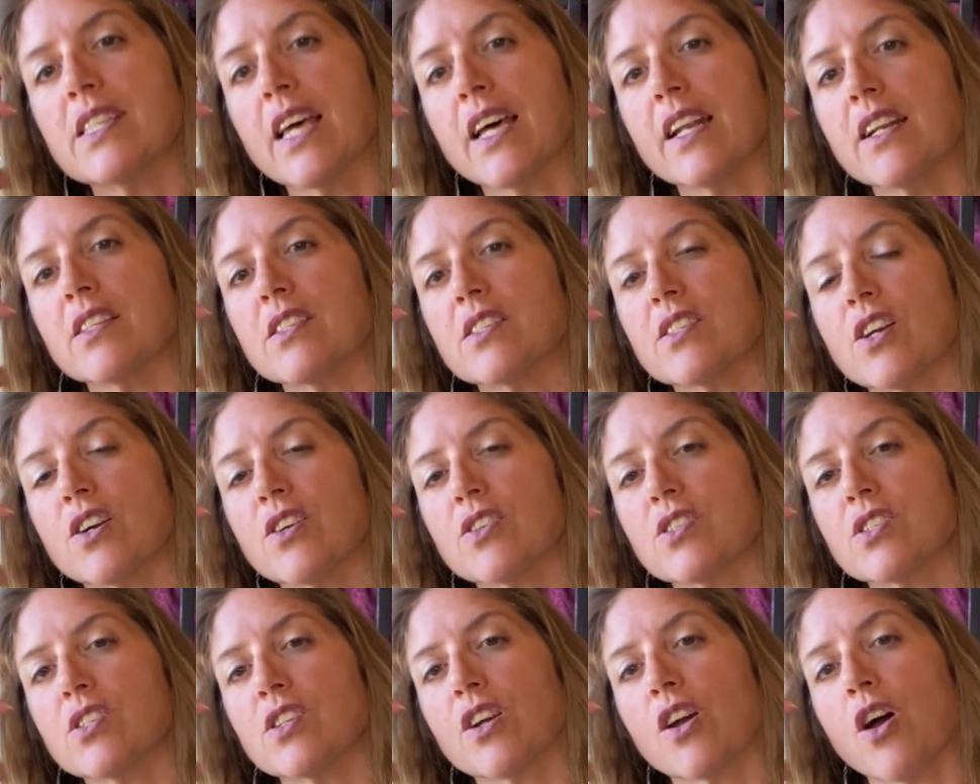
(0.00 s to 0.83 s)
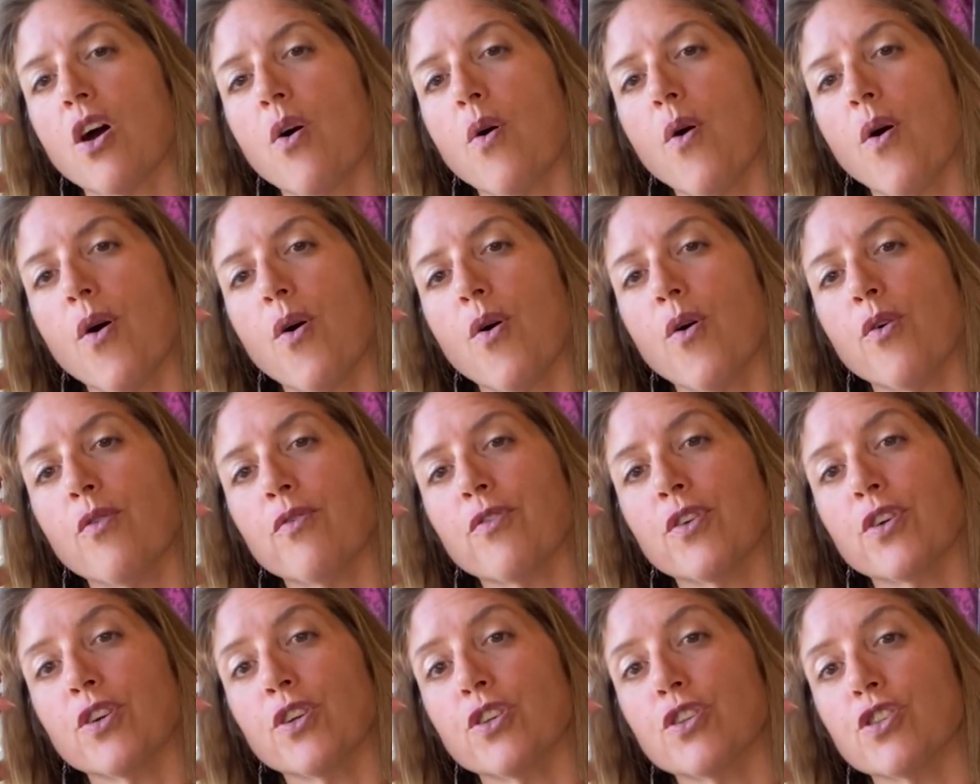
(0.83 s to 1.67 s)
that it starts to go
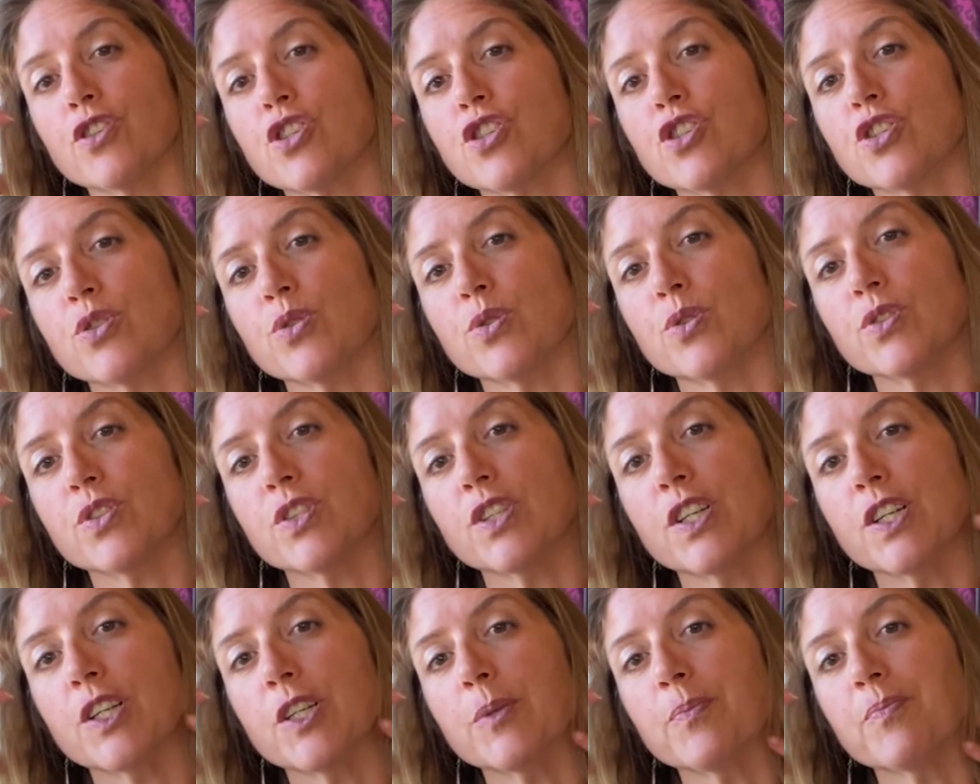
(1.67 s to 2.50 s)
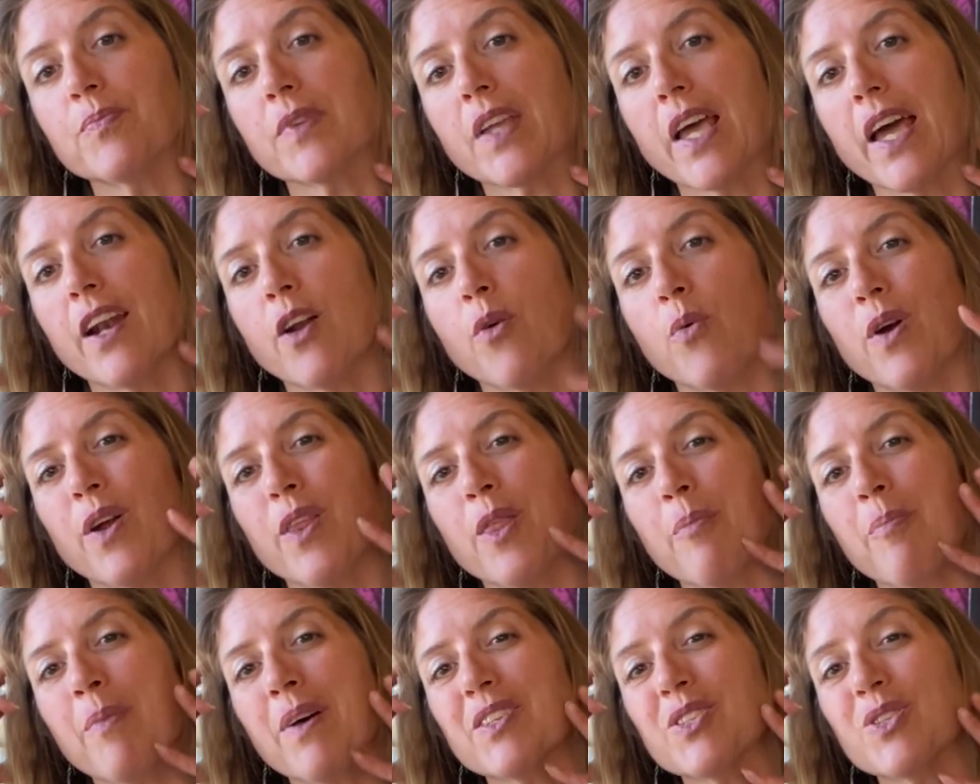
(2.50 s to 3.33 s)
over your shoulder, kind of where
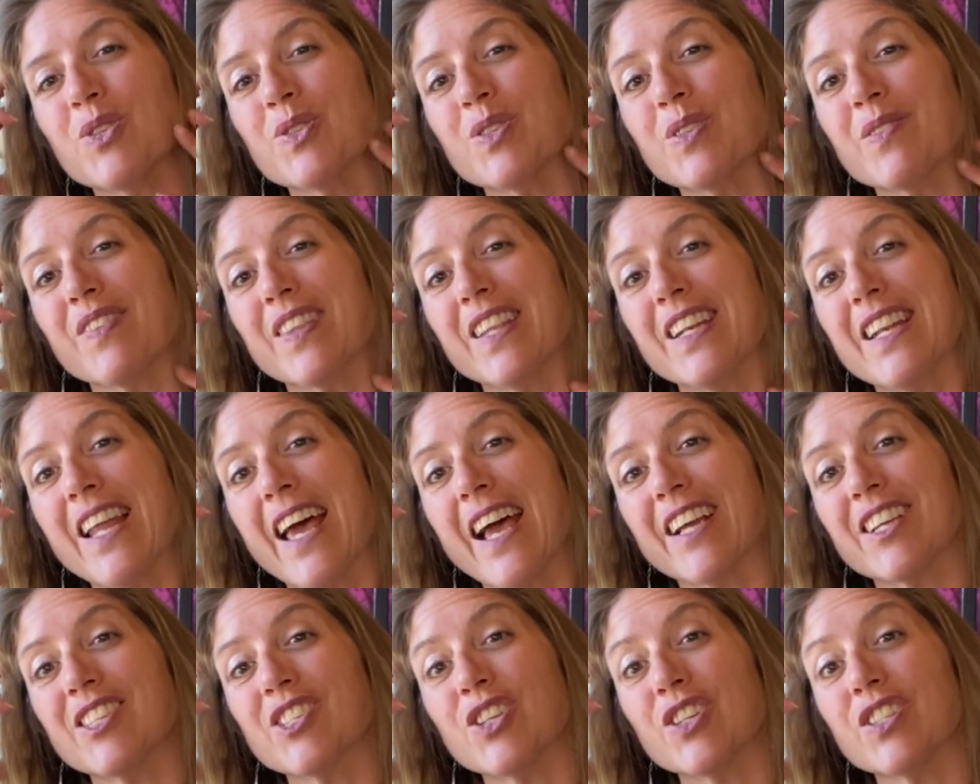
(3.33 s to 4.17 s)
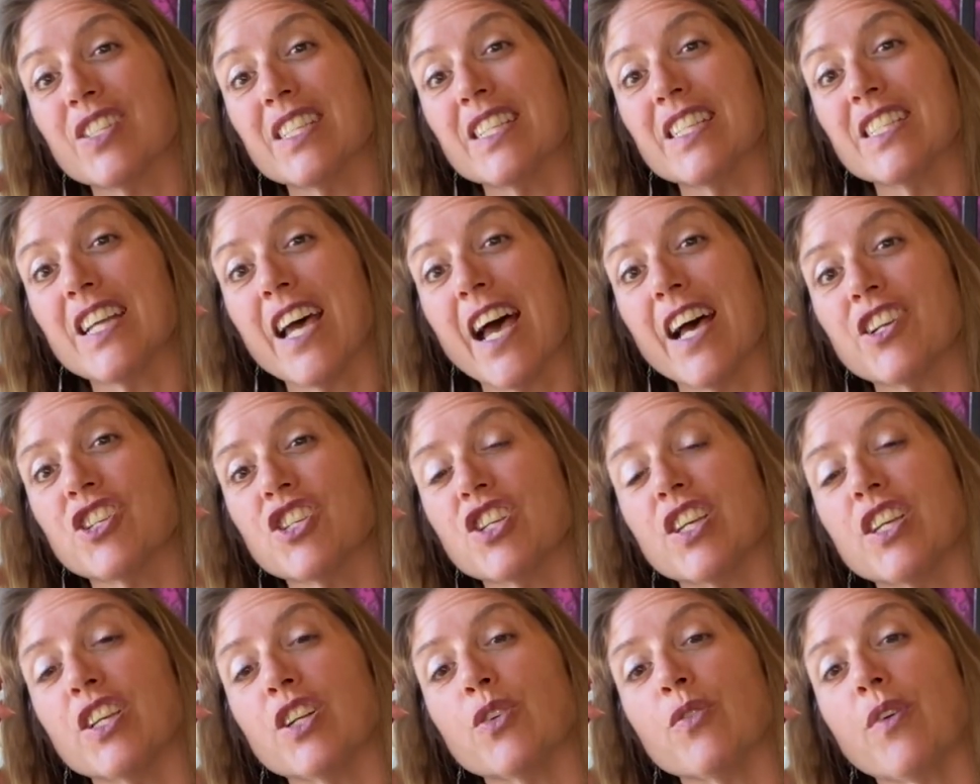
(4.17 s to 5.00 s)
the muscles of the neck start to attach
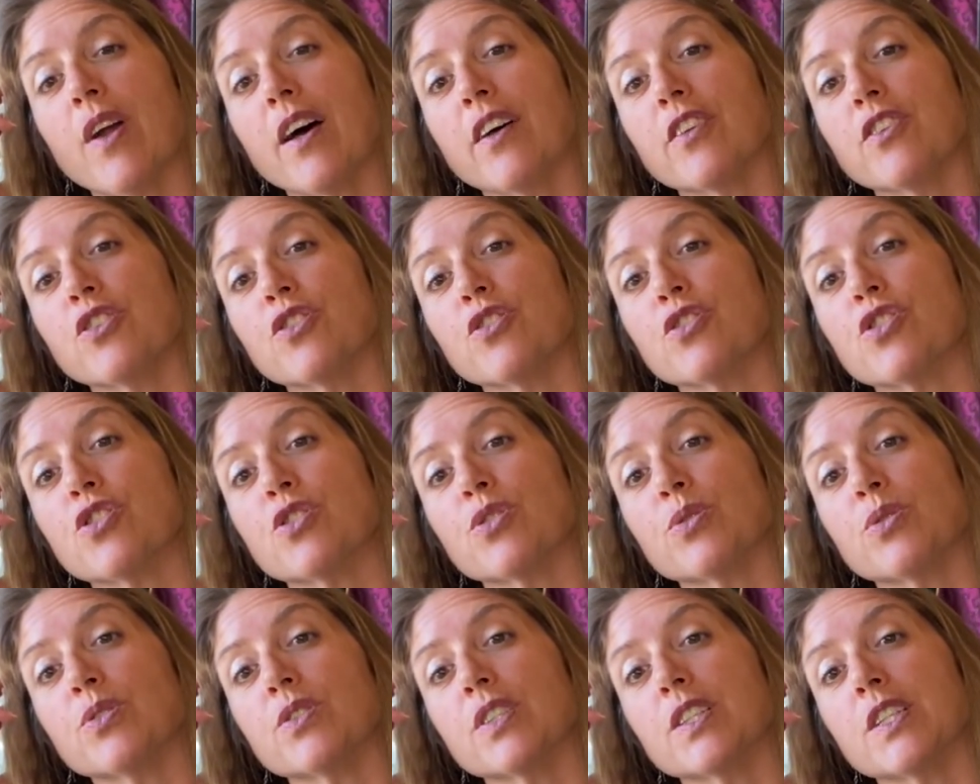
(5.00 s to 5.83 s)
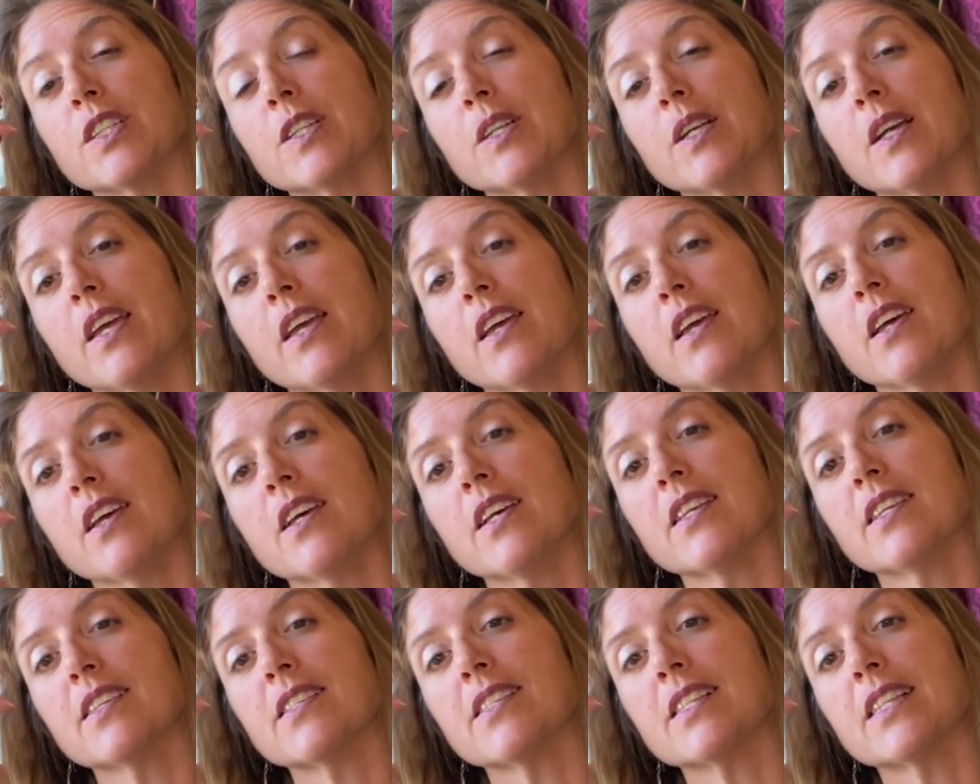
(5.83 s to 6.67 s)
in around your shoulder.
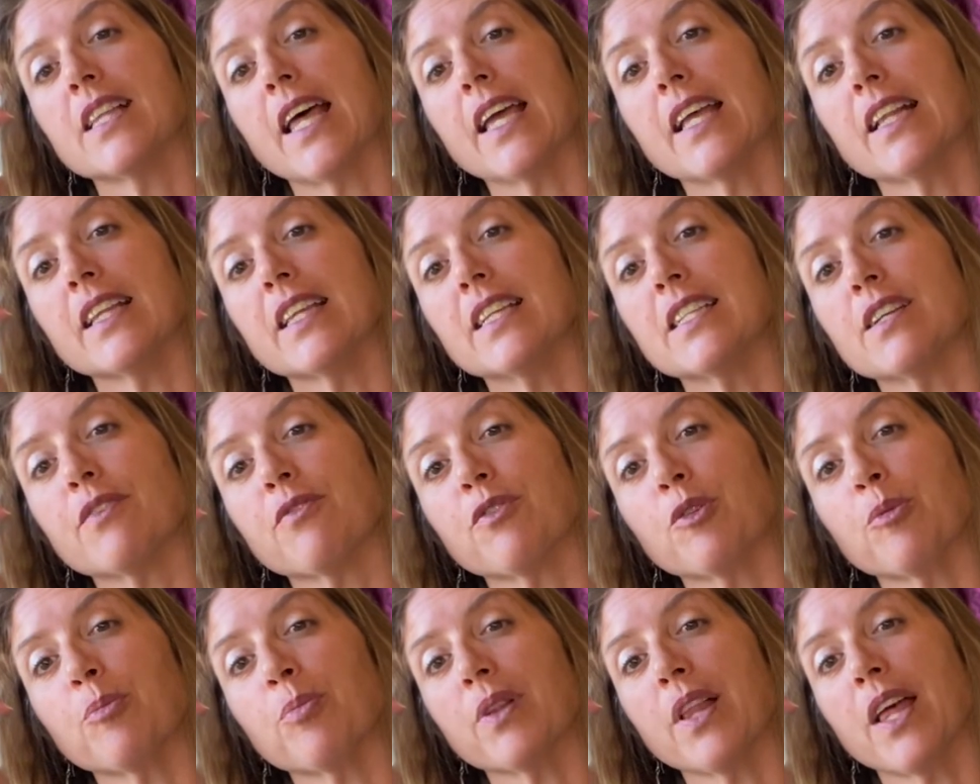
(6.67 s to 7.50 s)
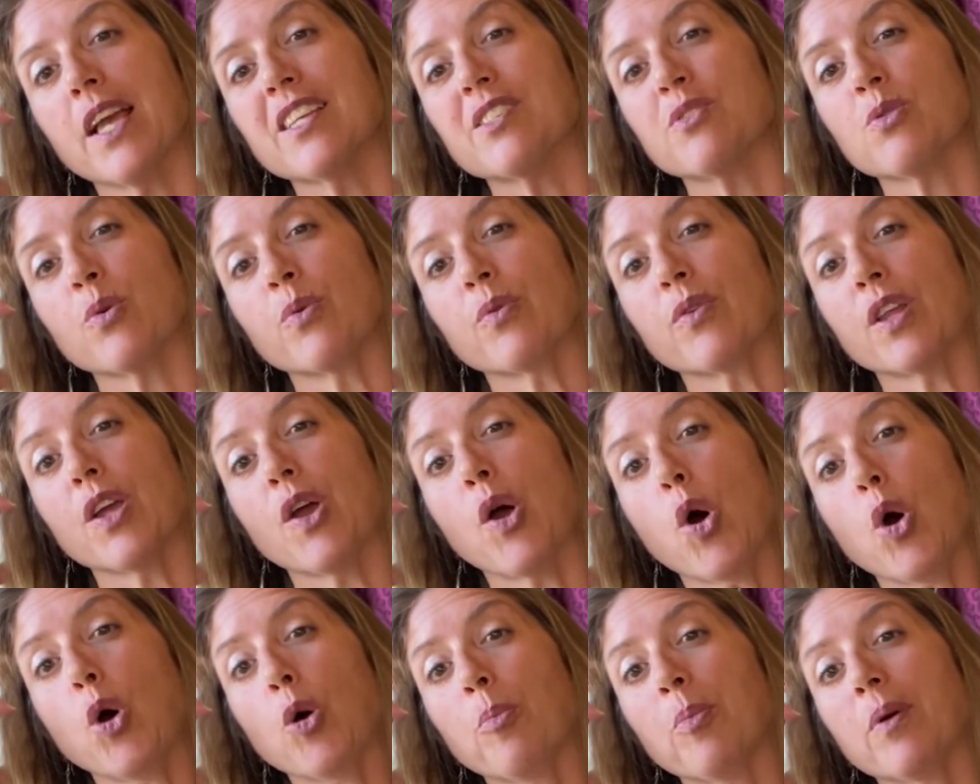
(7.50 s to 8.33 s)
Slightly different place. We're really
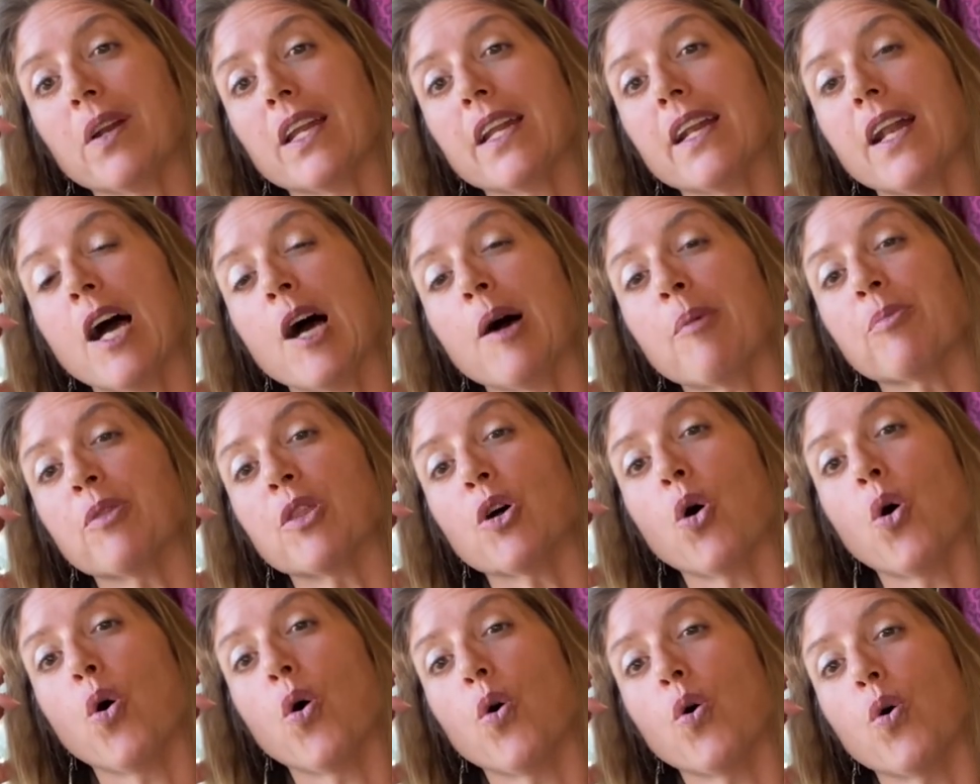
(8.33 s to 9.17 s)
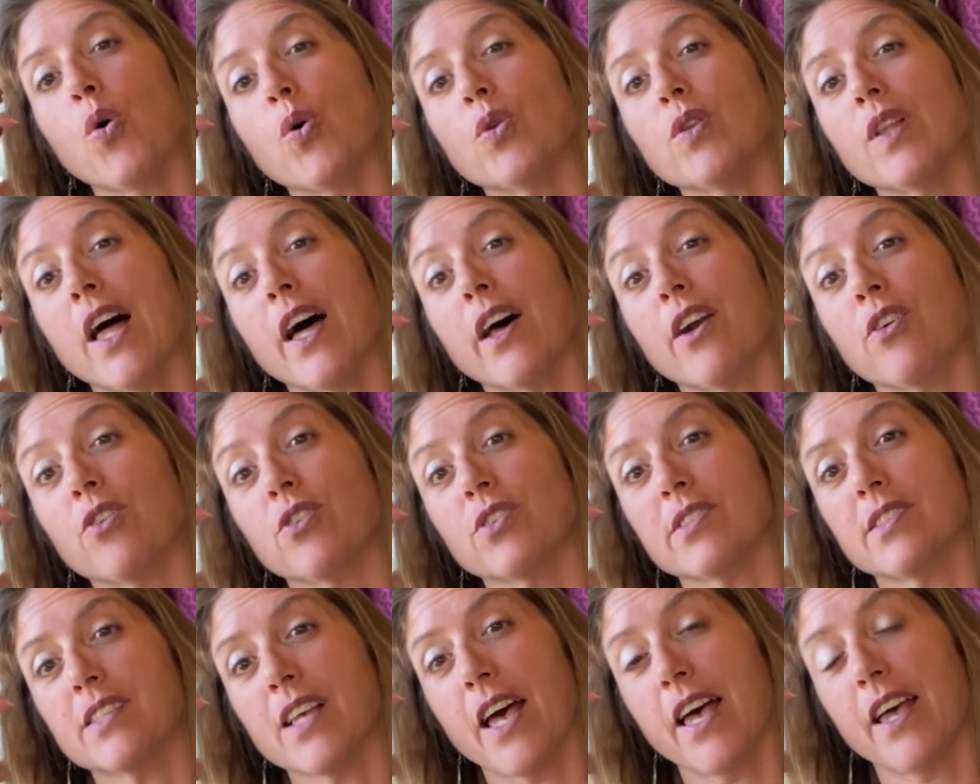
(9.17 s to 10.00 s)
opening up the whole lateral
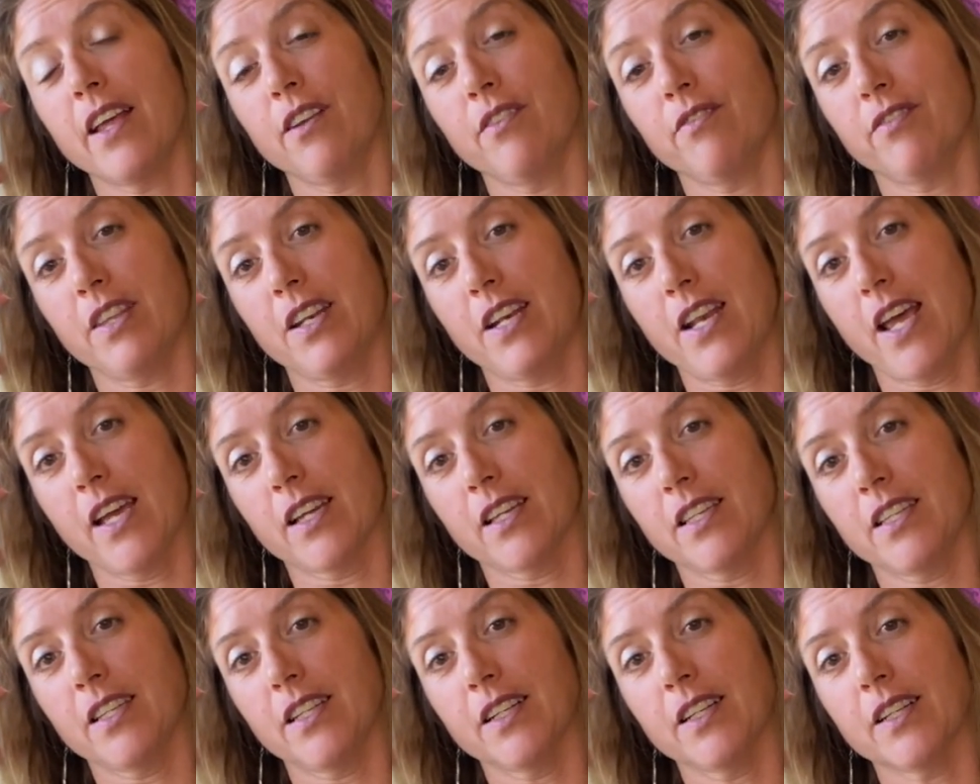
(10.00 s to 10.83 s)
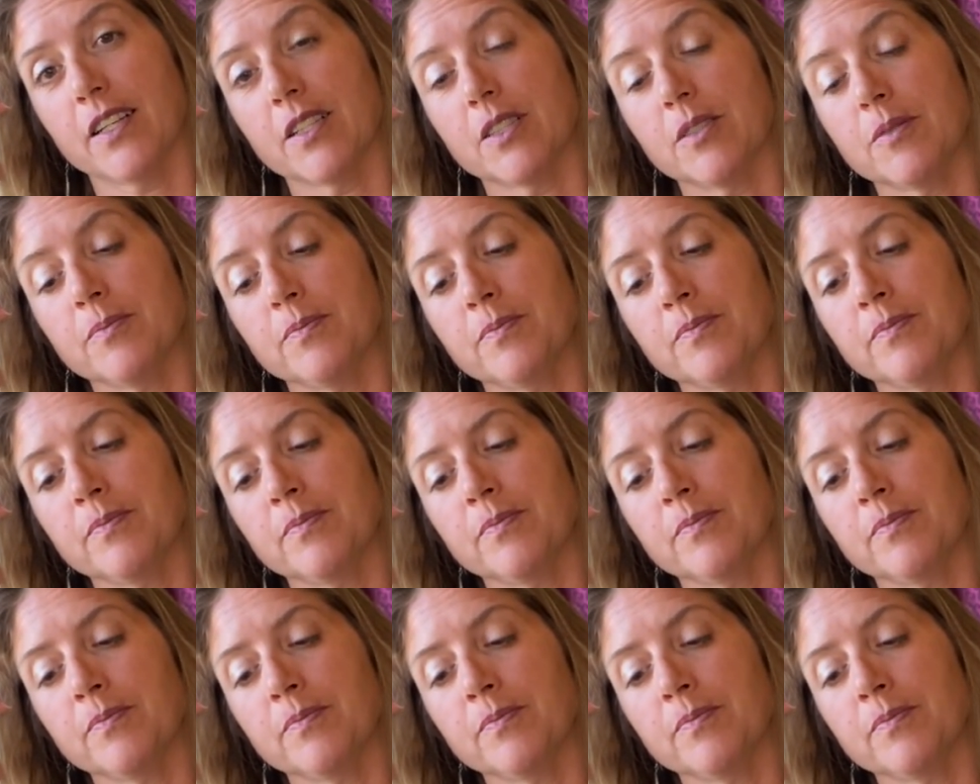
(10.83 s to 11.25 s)
side of the neck here.